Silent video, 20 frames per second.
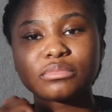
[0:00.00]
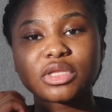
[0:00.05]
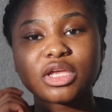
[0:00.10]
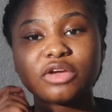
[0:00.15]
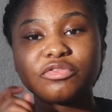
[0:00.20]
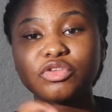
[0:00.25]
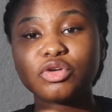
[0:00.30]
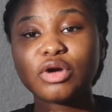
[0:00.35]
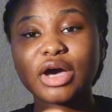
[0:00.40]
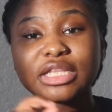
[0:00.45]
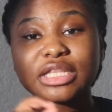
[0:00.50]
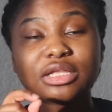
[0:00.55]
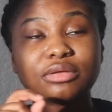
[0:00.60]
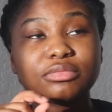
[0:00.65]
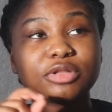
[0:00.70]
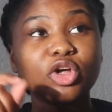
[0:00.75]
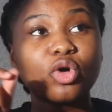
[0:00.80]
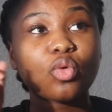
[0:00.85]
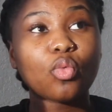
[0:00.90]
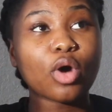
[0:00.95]
If you got
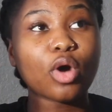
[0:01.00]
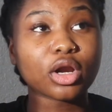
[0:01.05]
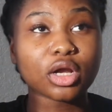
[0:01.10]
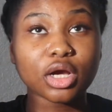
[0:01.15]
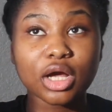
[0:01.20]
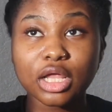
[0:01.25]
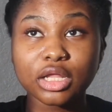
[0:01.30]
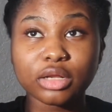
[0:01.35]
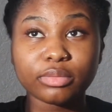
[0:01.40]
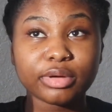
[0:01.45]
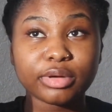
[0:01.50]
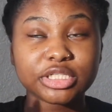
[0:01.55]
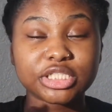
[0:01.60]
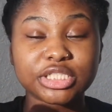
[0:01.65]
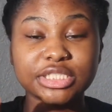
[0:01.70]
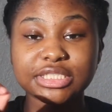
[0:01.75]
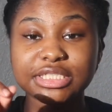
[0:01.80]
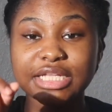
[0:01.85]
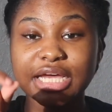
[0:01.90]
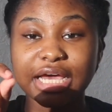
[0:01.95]
them little watercolor
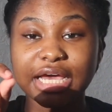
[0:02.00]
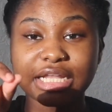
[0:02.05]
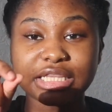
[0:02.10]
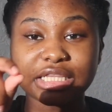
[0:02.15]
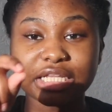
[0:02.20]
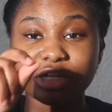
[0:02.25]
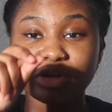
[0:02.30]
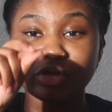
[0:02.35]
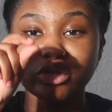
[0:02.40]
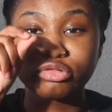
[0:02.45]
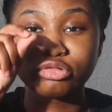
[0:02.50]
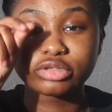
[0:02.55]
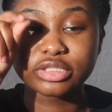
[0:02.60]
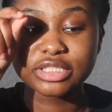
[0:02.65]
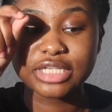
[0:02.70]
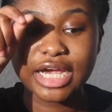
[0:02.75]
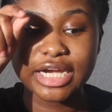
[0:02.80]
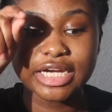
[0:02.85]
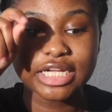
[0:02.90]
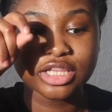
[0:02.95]
brushes, they got the little
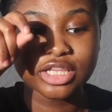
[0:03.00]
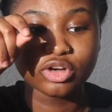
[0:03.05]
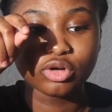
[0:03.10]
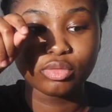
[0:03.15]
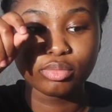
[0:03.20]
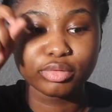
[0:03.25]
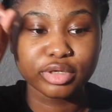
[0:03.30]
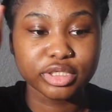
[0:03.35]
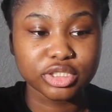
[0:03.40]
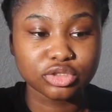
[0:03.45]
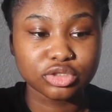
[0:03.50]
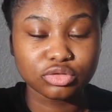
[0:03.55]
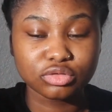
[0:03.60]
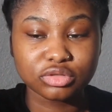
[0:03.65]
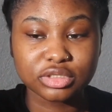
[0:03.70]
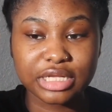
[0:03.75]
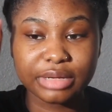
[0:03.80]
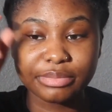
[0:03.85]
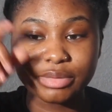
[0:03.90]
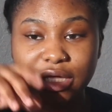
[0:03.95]
tiny little
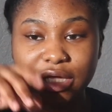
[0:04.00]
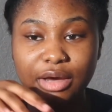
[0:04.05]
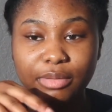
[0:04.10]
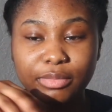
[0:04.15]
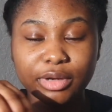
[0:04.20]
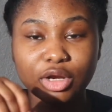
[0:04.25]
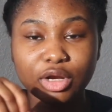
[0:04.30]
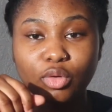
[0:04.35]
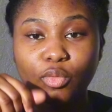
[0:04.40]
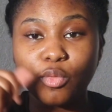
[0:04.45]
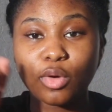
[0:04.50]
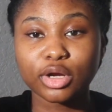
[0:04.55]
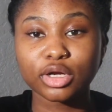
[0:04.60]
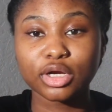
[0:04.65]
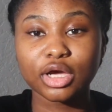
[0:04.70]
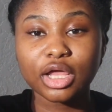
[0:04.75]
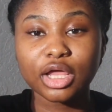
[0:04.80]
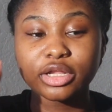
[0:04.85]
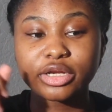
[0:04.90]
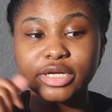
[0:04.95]
bristles that be coming in a
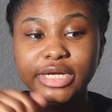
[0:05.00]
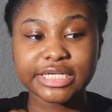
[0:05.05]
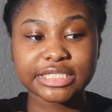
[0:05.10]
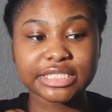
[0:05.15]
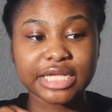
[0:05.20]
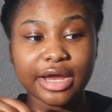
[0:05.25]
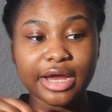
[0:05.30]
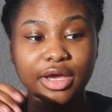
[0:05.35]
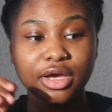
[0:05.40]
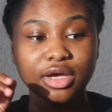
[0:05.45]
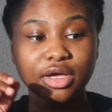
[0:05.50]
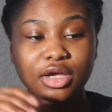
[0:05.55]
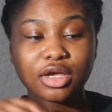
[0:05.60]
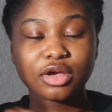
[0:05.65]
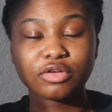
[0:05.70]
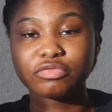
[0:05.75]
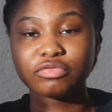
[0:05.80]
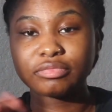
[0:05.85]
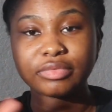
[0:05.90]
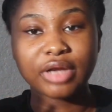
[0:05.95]
watercolor that's like
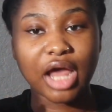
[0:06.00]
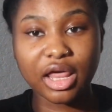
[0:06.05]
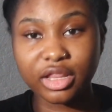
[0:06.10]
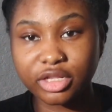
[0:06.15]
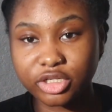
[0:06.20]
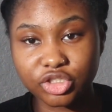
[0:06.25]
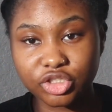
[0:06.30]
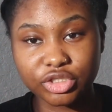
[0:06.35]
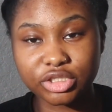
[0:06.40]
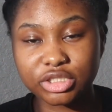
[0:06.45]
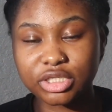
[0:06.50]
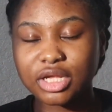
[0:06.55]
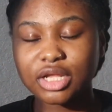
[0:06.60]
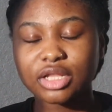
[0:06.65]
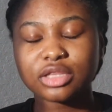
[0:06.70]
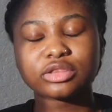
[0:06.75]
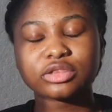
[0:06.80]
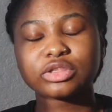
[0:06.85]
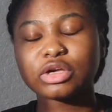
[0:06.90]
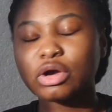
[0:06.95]
from Dollar Trees,
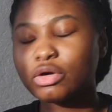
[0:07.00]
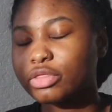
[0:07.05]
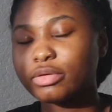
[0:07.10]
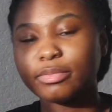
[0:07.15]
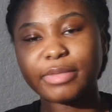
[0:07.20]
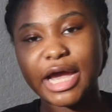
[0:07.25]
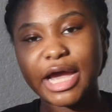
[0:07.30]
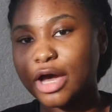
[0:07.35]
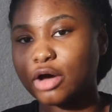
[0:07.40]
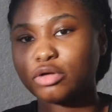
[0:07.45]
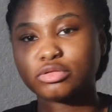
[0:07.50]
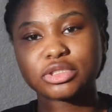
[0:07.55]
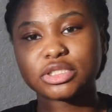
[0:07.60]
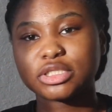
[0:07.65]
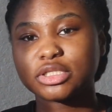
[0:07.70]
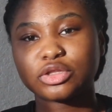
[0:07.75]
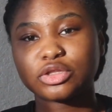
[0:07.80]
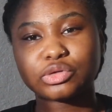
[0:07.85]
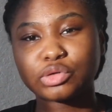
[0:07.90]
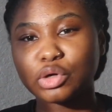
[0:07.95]
throw them out.
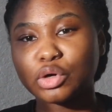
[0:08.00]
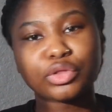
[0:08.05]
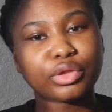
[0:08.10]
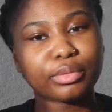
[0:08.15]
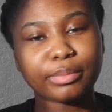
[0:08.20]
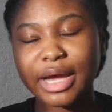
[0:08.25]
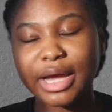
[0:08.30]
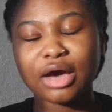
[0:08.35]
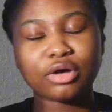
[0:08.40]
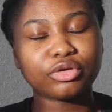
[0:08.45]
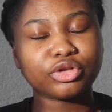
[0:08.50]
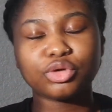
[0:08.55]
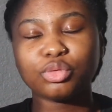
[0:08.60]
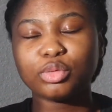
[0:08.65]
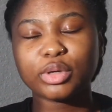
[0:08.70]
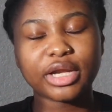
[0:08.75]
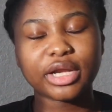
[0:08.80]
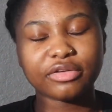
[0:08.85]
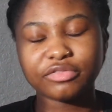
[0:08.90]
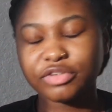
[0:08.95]
Throw them out. You
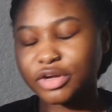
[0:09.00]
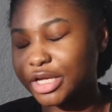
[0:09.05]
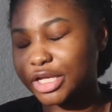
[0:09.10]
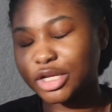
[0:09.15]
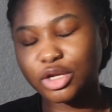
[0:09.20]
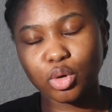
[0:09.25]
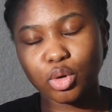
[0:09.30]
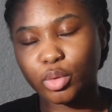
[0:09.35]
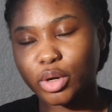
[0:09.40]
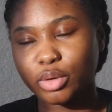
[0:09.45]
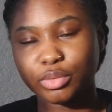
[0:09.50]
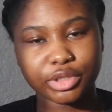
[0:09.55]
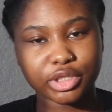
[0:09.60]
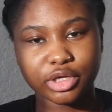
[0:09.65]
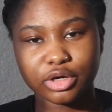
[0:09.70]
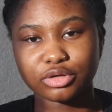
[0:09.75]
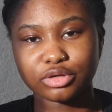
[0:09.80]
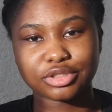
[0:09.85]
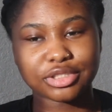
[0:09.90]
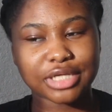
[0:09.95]
will never get nowhere
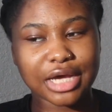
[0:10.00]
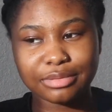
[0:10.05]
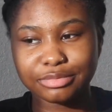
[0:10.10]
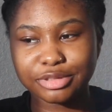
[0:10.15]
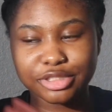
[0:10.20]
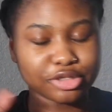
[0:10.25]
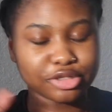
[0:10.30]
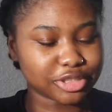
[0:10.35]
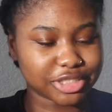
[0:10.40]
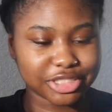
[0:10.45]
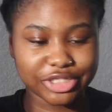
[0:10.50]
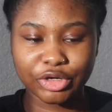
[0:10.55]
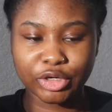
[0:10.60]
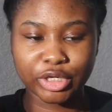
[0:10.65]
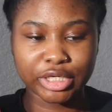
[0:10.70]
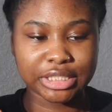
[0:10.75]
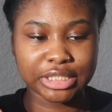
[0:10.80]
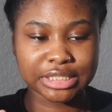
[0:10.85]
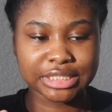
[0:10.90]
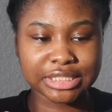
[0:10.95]
with those. I'm so
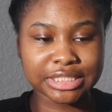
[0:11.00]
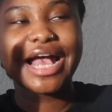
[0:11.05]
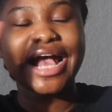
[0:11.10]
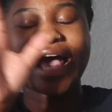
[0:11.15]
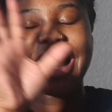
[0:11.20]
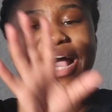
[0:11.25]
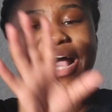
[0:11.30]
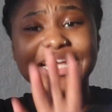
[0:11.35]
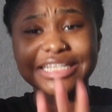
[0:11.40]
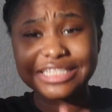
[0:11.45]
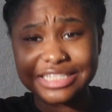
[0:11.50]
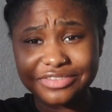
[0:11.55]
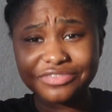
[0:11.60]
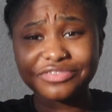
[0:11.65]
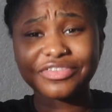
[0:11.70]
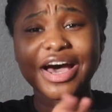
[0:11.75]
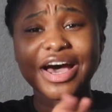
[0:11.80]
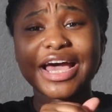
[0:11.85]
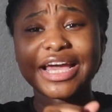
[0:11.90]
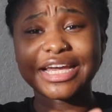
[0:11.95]
serious. As
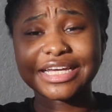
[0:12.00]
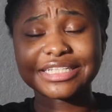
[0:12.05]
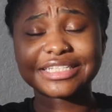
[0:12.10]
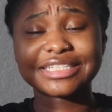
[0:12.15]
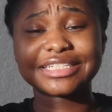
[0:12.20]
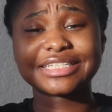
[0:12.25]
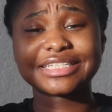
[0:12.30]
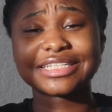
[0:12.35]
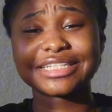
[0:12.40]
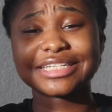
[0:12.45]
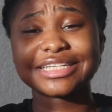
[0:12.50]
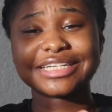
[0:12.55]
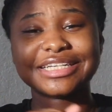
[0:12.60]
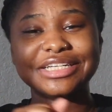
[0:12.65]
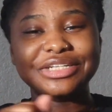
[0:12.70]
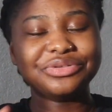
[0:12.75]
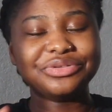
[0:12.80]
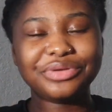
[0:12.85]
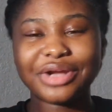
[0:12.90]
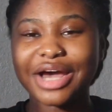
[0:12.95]
advice,
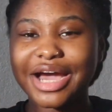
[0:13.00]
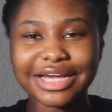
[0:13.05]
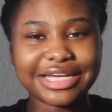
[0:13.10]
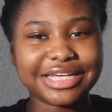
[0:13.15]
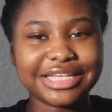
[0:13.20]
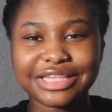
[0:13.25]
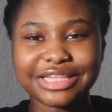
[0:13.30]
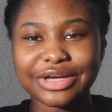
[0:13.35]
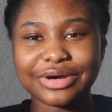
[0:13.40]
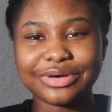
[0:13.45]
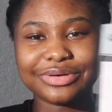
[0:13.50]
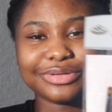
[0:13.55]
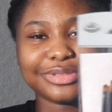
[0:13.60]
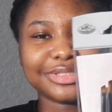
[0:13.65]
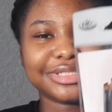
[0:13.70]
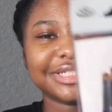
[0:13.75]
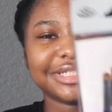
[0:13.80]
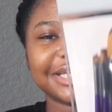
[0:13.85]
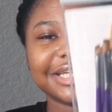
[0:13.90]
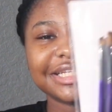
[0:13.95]
do not get
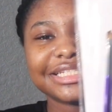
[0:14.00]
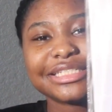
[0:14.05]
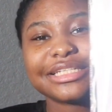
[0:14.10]
those. Get